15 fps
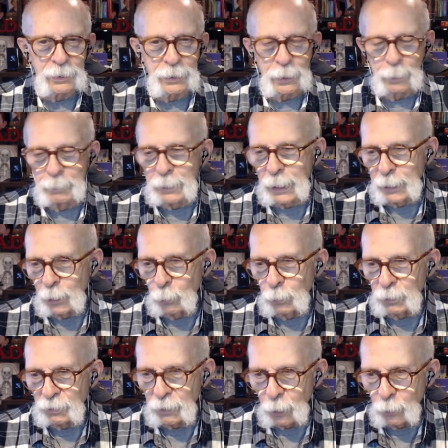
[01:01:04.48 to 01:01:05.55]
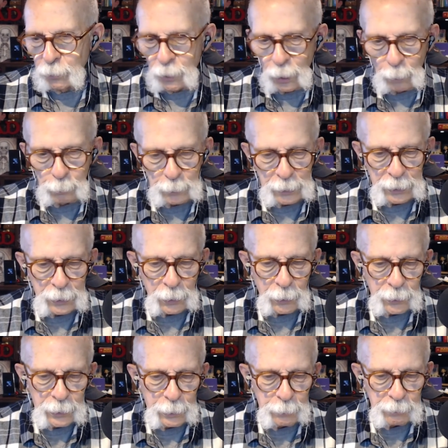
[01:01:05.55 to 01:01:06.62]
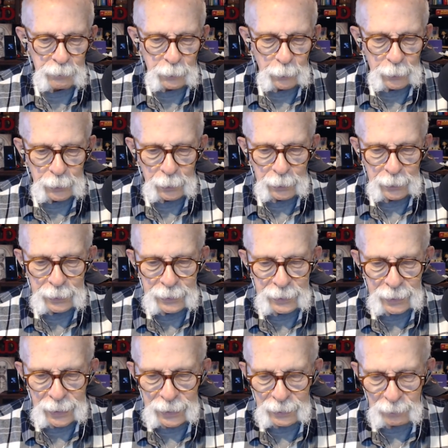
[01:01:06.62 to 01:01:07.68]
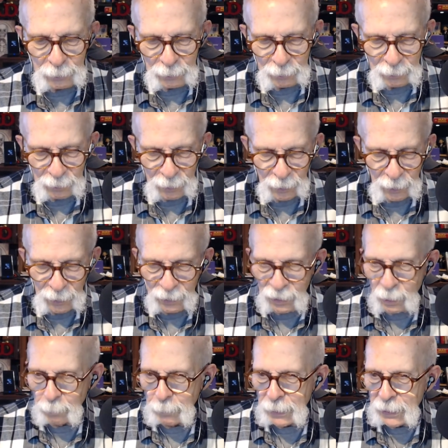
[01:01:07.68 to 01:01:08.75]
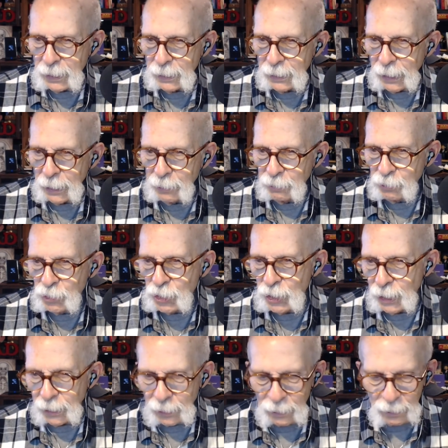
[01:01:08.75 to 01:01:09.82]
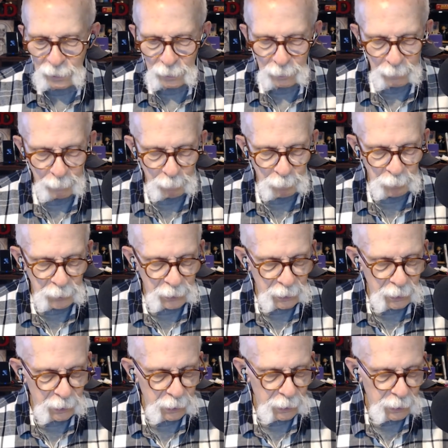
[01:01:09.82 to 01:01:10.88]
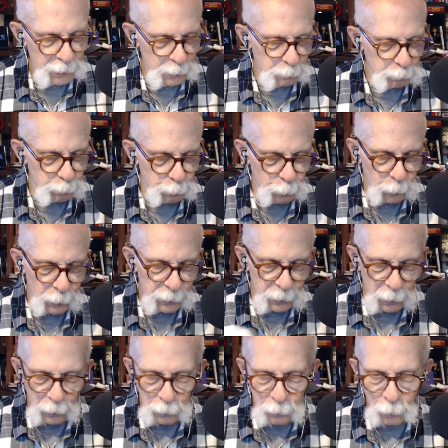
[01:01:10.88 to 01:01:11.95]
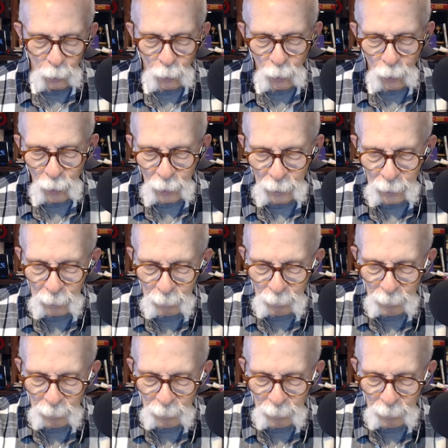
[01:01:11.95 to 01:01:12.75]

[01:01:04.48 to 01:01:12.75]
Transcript: Dumb Donald was so dumb when he heard he was going on a date to meet a nice chick. He brought along